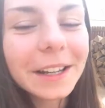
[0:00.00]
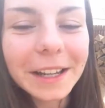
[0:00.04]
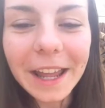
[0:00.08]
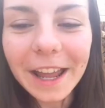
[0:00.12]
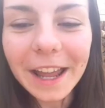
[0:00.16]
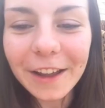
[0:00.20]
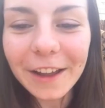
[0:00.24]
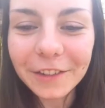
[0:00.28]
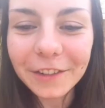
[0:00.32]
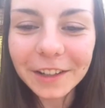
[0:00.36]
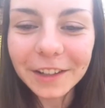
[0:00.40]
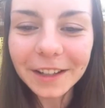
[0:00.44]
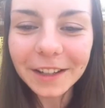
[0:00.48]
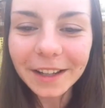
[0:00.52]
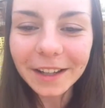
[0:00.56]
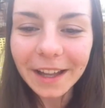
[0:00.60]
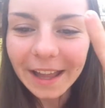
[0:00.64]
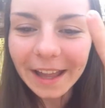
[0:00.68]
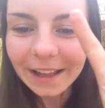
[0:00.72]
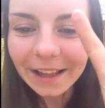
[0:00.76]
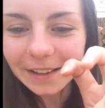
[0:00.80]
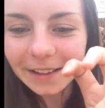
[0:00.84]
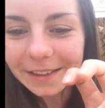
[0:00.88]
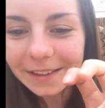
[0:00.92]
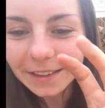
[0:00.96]
and having a
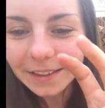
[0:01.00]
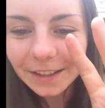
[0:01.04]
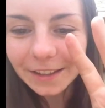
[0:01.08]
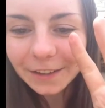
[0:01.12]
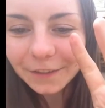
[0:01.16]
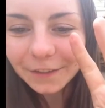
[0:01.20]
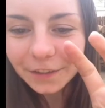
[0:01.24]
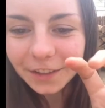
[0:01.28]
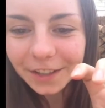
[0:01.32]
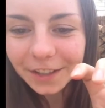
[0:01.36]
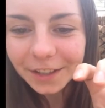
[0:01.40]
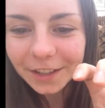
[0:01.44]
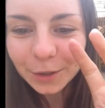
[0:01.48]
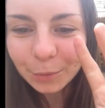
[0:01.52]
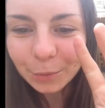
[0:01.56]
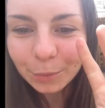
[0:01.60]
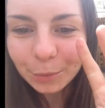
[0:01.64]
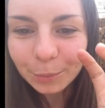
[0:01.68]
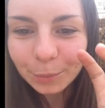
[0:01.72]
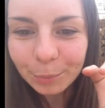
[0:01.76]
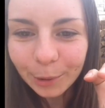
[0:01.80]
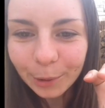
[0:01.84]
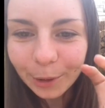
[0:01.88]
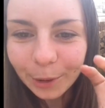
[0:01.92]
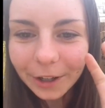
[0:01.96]
healthy
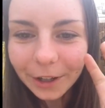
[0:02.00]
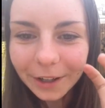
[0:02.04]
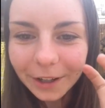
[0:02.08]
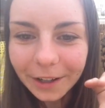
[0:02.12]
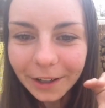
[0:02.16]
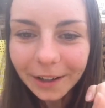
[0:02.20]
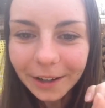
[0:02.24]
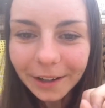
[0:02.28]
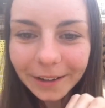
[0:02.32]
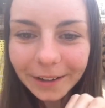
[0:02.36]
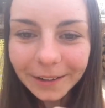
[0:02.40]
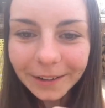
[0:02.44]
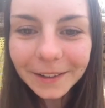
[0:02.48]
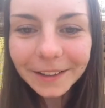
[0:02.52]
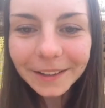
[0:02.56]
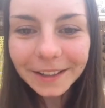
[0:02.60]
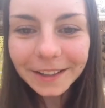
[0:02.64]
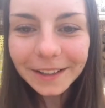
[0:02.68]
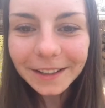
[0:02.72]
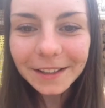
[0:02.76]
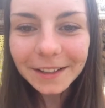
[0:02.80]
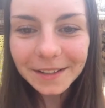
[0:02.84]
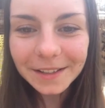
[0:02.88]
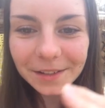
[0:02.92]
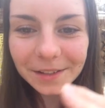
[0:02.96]
vegan burger
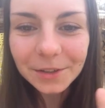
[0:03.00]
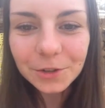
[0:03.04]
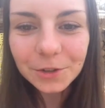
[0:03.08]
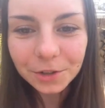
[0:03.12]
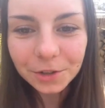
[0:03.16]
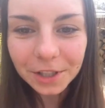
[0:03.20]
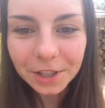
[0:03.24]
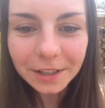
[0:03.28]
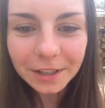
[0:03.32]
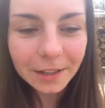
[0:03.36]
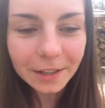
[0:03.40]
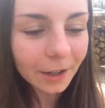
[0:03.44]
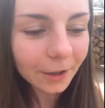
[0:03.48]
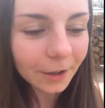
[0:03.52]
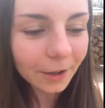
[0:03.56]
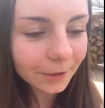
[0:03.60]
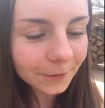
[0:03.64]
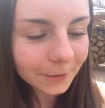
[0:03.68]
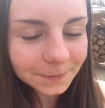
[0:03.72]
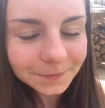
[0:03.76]
is a treat now.